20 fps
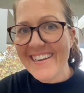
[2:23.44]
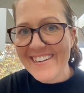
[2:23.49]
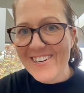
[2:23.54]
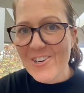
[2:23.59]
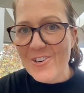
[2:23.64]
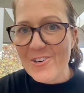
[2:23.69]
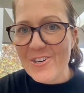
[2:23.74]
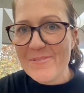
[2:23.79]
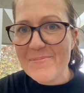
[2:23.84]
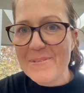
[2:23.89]

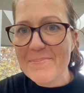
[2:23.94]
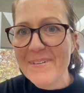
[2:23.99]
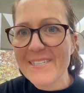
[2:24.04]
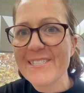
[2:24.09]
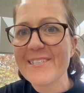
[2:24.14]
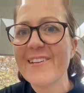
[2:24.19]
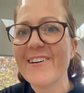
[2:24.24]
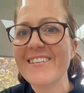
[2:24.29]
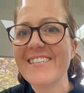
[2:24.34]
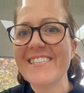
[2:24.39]
groups
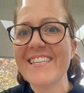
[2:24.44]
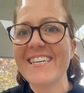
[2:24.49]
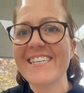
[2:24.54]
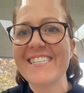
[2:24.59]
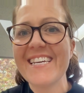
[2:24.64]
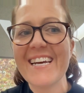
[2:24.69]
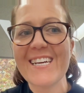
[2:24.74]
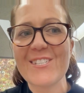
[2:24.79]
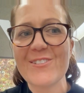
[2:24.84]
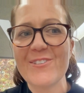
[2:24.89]
must lodge their
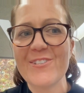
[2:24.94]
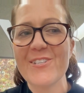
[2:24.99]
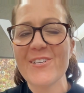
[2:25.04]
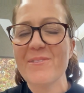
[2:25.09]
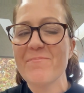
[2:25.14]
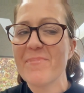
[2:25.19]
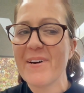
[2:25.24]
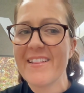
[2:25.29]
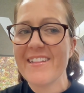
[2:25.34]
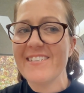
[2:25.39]
tax
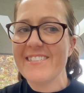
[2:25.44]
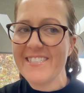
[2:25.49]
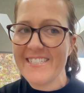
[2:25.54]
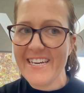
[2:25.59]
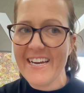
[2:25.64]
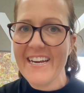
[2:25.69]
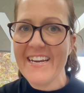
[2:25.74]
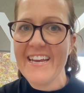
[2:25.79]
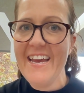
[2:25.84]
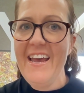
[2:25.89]
return by this
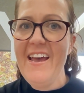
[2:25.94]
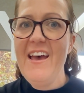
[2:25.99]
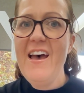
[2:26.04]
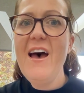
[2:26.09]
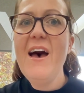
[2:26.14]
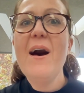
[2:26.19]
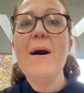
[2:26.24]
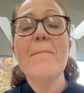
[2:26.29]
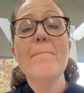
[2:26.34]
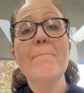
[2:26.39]
date.
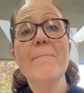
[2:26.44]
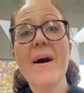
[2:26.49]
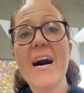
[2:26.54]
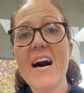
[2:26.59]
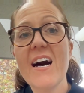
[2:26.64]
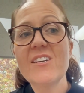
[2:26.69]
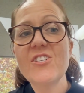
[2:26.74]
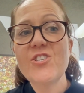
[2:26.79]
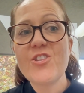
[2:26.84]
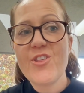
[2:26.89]

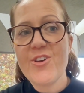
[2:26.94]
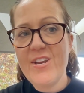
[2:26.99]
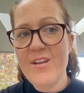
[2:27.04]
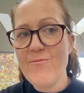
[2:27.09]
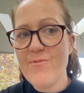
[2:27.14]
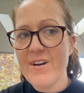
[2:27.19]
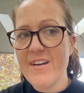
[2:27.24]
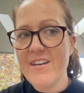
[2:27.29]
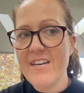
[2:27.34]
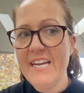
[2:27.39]
March
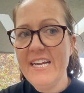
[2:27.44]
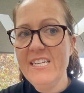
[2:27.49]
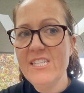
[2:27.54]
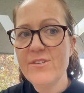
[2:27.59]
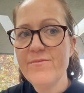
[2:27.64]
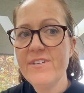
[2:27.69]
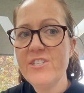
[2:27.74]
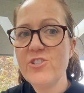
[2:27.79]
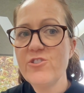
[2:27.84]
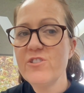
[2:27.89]
31,
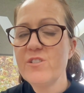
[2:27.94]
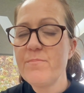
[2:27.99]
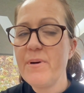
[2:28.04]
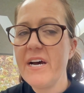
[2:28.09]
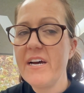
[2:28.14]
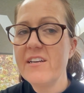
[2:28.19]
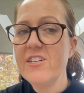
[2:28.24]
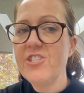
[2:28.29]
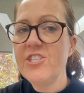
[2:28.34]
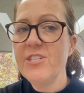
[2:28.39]
individuals,
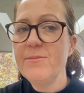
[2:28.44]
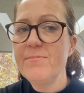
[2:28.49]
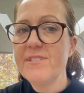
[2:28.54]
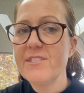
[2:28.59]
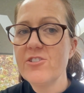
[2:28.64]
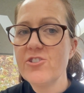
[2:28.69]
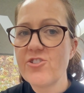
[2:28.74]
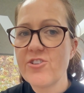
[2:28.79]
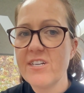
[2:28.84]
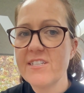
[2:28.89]
partnerships
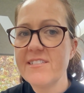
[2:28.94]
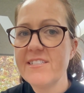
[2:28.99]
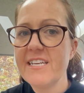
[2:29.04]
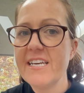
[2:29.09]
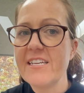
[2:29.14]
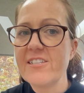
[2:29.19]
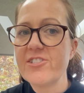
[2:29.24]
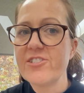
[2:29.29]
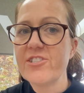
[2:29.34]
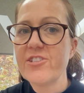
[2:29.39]
and trusts,
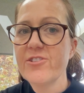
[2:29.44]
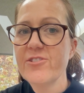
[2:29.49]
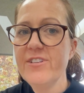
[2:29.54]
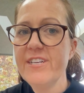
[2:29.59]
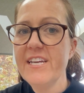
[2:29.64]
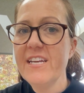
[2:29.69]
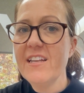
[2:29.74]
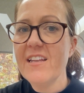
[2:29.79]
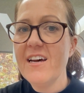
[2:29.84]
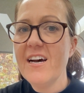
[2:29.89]

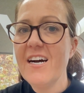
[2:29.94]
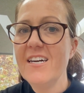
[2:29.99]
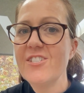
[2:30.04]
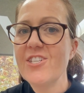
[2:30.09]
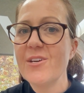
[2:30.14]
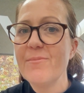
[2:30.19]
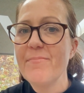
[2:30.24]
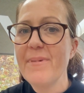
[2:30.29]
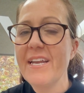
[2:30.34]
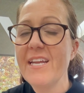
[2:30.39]
excluding large
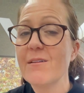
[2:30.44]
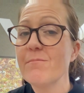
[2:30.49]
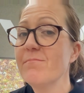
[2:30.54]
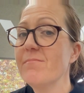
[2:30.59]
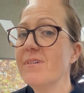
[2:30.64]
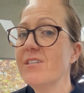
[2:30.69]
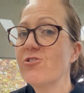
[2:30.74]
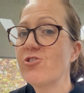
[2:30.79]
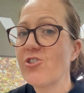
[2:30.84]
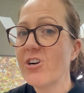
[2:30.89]
and medium
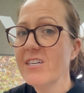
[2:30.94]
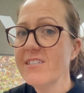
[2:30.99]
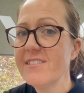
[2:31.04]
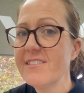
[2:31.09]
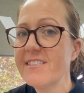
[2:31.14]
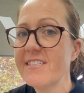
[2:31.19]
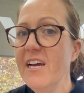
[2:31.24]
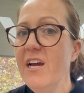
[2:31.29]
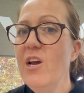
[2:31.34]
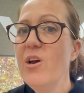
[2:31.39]

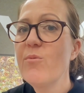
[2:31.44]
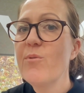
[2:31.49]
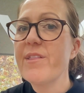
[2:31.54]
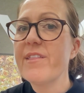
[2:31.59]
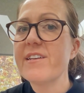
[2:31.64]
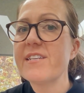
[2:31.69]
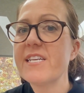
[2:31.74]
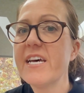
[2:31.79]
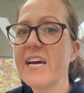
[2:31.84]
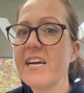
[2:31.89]
trusts with
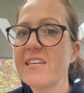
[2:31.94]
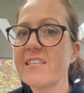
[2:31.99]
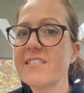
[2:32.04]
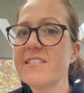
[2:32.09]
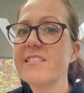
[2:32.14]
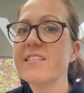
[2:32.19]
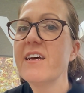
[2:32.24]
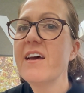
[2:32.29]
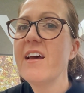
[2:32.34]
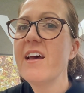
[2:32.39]
a
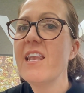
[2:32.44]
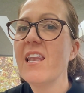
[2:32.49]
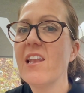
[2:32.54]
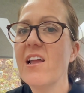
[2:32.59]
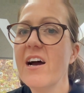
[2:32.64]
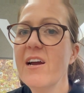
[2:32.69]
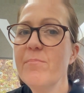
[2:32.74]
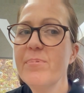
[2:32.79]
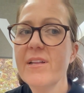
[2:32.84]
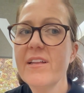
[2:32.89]
tax
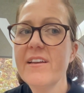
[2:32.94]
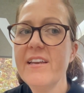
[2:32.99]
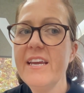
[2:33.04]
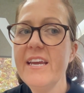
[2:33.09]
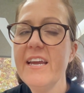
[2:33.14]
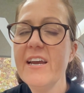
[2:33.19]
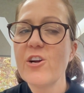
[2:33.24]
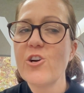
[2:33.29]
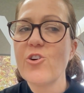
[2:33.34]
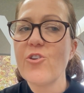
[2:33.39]

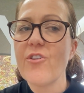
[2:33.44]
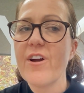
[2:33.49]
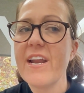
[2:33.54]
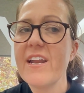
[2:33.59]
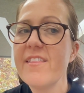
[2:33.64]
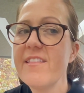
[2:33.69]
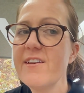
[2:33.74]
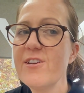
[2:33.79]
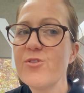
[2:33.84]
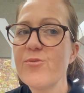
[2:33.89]
liability greater
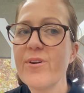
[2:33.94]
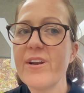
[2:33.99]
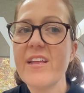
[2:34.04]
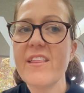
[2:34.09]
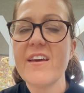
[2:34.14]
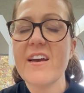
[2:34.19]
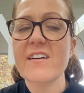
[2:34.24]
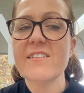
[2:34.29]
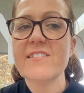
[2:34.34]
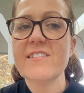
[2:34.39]
than
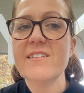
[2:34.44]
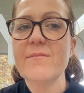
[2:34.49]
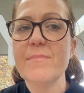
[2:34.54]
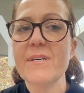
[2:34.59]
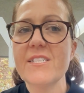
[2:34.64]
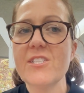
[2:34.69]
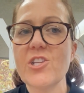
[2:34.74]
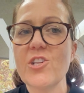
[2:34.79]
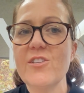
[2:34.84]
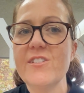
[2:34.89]
20,000
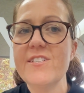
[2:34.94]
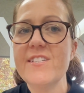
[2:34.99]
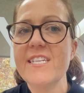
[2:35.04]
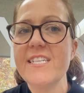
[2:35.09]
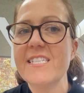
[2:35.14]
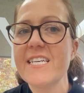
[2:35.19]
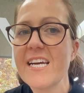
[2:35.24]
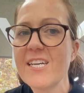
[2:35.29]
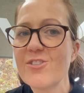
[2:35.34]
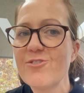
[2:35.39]
must lodge their
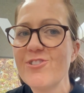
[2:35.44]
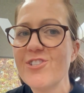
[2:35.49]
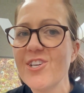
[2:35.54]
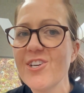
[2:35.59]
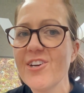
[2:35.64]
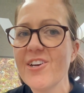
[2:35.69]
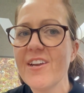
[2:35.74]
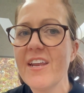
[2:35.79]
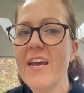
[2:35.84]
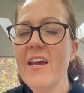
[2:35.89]
tax
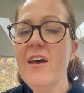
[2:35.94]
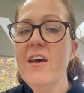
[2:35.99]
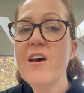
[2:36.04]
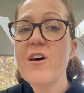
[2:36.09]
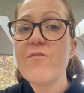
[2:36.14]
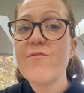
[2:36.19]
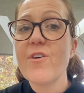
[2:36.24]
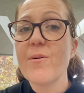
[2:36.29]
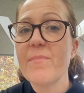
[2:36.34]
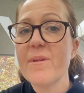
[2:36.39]
return
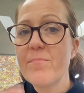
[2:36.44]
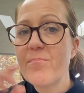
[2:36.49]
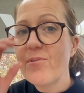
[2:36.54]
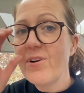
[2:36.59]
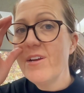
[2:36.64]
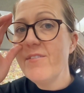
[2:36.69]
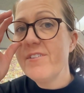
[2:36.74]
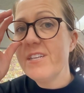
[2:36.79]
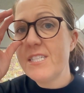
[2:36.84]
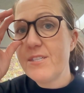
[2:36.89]
from the
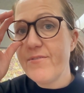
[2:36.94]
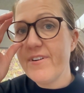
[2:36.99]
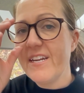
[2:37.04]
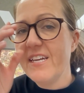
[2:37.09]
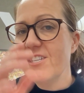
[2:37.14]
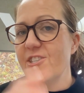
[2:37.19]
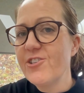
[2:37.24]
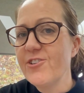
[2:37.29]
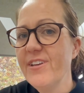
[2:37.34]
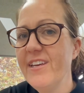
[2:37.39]
previous
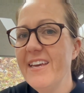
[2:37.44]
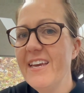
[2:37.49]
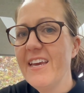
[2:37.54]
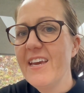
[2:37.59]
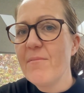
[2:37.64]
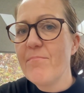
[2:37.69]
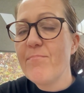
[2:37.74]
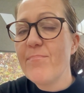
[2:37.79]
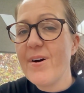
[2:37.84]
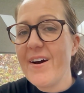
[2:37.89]
financial
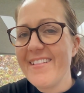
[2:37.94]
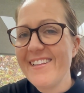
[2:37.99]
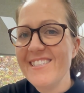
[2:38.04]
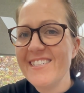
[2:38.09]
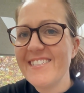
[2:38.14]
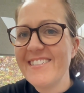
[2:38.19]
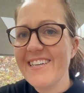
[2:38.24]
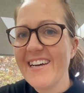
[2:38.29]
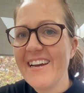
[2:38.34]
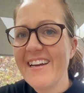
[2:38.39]
year by
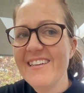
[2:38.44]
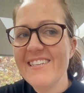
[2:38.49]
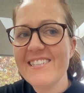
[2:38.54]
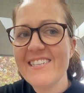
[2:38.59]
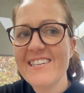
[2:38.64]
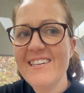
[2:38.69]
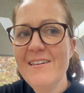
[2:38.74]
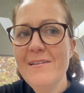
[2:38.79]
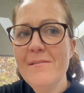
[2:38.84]
this date.